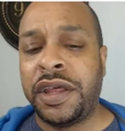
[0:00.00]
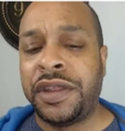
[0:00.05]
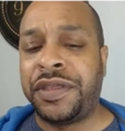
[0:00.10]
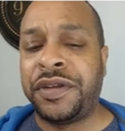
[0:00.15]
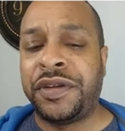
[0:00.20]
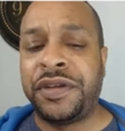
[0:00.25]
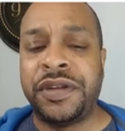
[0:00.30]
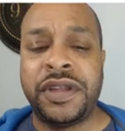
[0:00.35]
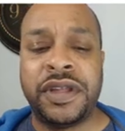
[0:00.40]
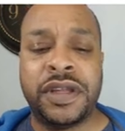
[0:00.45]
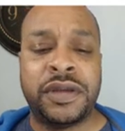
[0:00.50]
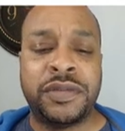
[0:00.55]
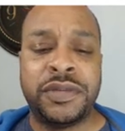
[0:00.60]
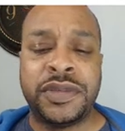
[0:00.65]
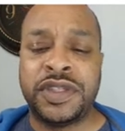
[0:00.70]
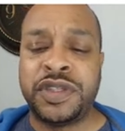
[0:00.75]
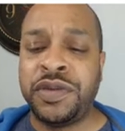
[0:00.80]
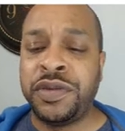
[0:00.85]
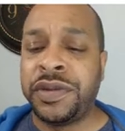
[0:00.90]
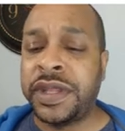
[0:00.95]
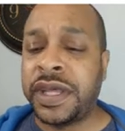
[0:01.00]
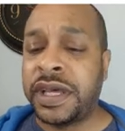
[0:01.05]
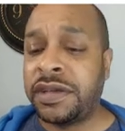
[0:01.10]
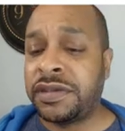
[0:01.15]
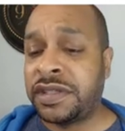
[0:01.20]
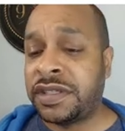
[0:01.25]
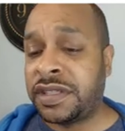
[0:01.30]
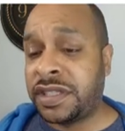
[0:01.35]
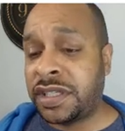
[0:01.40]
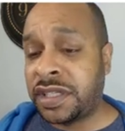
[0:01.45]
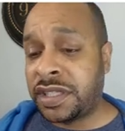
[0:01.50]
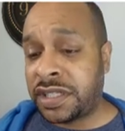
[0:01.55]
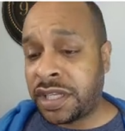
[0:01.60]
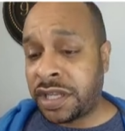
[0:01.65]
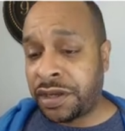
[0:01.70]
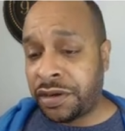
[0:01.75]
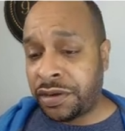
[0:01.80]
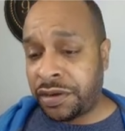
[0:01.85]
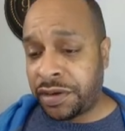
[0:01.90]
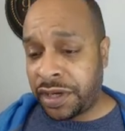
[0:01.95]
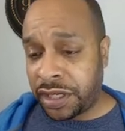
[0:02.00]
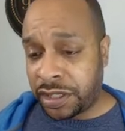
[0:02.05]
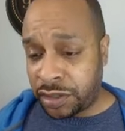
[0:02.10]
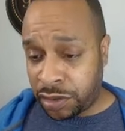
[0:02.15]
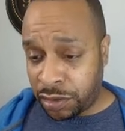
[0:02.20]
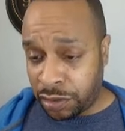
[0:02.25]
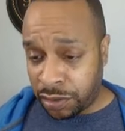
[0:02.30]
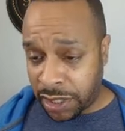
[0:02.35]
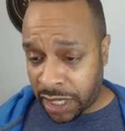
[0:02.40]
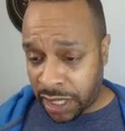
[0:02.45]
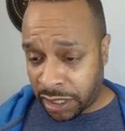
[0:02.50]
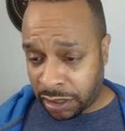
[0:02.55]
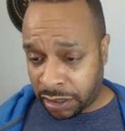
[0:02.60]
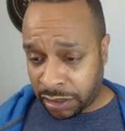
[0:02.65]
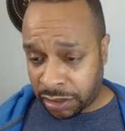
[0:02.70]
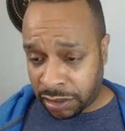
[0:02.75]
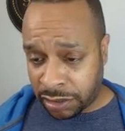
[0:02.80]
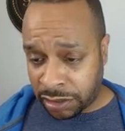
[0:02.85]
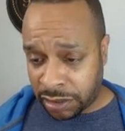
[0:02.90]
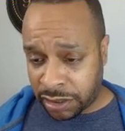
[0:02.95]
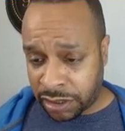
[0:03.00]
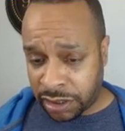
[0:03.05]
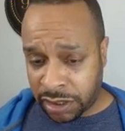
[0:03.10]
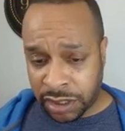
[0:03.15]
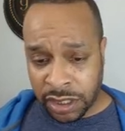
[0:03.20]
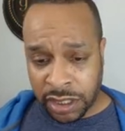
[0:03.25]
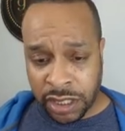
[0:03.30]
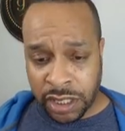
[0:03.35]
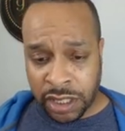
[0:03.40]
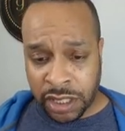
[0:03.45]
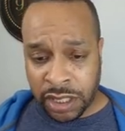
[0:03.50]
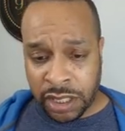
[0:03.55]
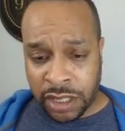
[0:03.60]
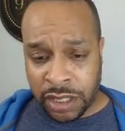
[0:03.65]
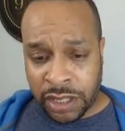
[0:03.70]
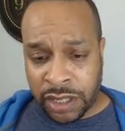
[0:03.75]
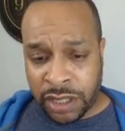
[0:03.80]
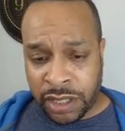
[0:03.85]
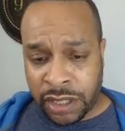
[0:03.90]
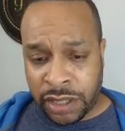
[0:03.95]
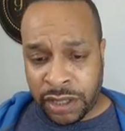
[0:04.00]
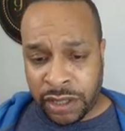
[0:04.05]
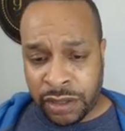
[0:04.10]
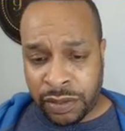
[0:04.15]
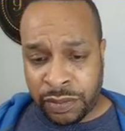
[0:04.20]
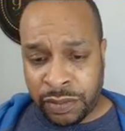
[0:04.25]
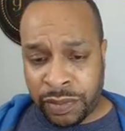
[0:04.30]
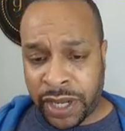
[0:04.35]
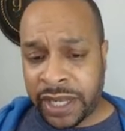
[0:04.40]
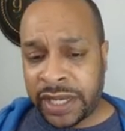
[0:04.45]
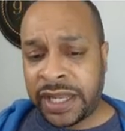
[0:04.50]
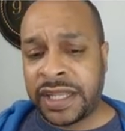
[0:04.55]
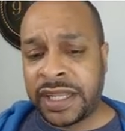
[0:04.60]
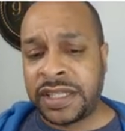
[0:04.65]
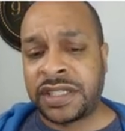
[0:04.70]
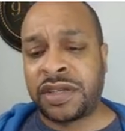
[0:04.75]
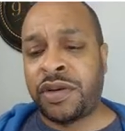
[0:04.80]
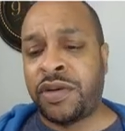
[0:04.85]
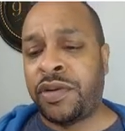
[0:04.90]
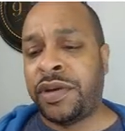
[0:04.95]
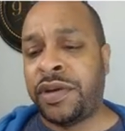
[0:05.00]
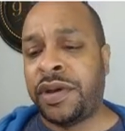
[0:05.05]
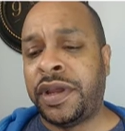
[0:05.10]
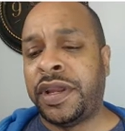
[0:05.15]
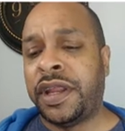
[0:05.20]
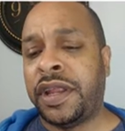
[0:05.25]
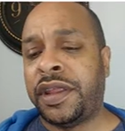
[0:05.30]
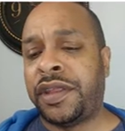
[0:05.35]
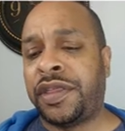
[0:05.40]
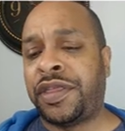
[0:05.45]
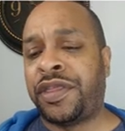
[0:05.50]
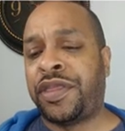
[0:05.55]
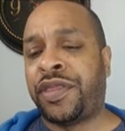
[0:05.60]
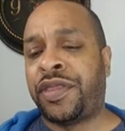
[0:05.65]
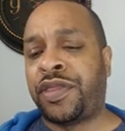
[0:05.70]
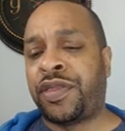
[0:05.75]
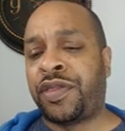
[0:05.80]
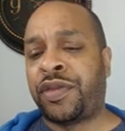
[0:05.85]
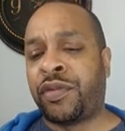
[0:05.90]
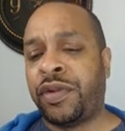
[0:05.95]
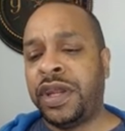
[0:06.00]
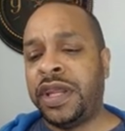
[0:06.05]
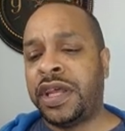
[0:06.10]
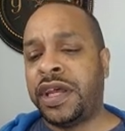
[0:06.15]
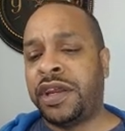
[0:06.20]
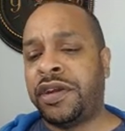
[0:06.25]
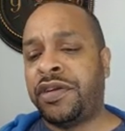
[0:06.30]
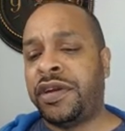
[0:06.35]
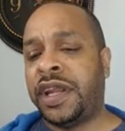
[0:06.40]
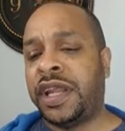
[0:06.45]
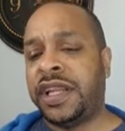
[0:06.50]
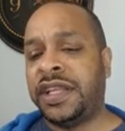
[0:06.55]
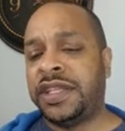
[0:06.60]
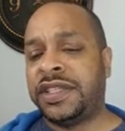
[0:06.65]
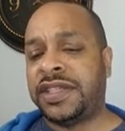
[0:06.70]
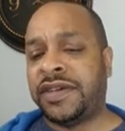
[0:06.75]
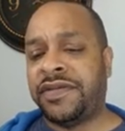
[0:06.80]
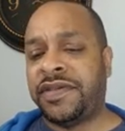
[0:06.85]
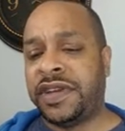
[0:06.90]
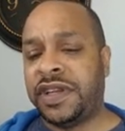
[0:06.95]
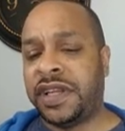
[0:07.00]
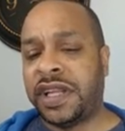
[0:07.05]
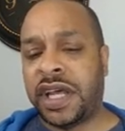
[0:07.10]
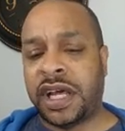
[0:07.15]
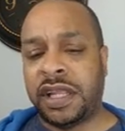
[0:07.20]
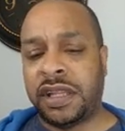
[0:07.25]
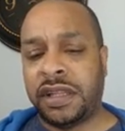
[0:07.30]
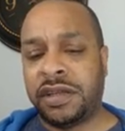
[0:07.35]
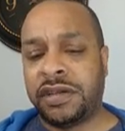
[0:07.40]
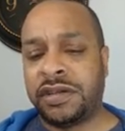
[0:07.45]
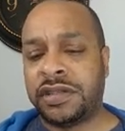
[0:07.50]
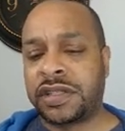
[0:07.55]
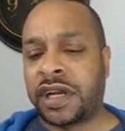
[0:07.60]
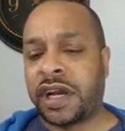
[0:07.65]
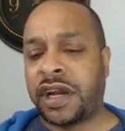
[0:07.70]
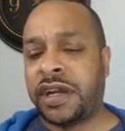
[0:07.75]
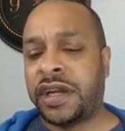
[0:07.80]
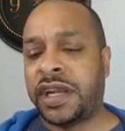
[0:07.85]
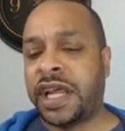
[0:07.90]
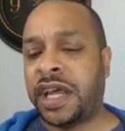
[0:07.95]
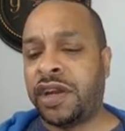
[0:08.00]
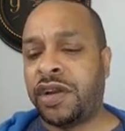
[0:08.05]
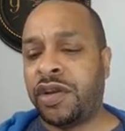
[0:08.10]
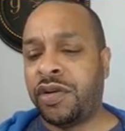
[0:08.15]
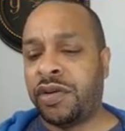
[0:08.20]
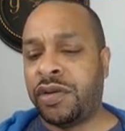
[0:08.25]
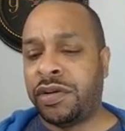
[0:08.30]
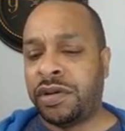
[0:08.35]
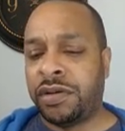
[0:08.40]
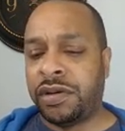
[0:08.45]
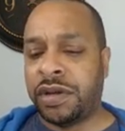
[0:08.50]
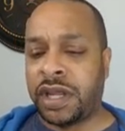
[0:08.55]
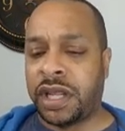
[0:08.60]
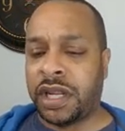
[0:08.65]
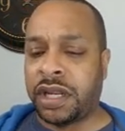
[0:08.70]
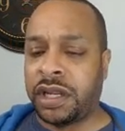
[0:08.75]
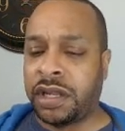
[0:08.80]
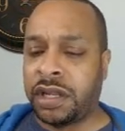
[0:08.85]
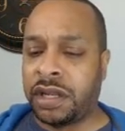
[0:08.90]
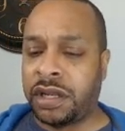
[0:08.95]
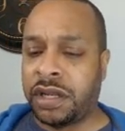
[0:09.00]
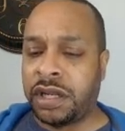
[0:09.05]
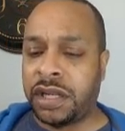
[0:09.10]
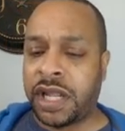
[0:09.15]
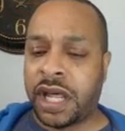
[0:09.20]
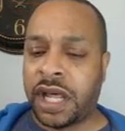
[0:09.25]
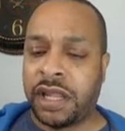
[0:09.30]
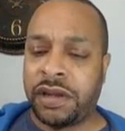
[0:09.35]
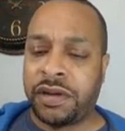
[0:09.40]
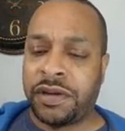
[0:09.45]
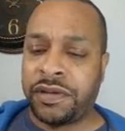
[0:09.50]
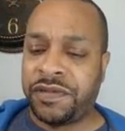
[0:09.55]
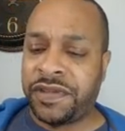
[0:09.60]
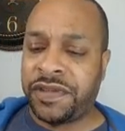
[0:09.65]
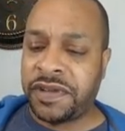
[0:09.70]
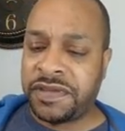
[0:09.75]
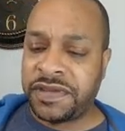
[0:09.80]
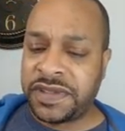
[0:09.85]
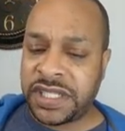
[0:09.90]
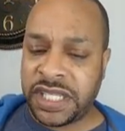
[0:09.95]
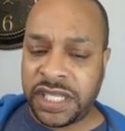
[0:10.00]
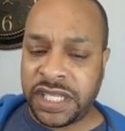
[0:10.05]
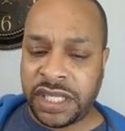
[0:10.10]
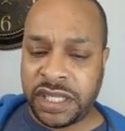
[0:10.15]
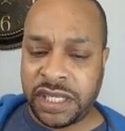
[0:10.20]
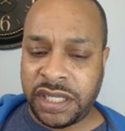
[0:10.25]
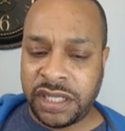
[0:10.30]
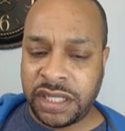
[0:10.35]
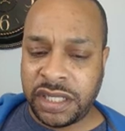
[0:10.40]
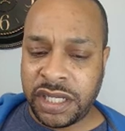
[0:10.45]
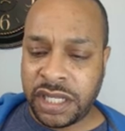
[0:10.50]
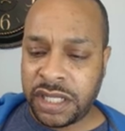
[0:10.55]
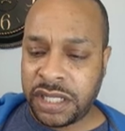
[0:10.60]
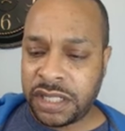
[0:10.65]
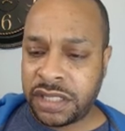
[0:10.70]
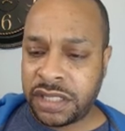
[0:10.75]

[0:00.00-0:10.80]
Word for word: Ethereum two thousand six hundred two dollars. Binance Coin at three hundred eighty-seven dollars, Cardano at one dollar fifteen,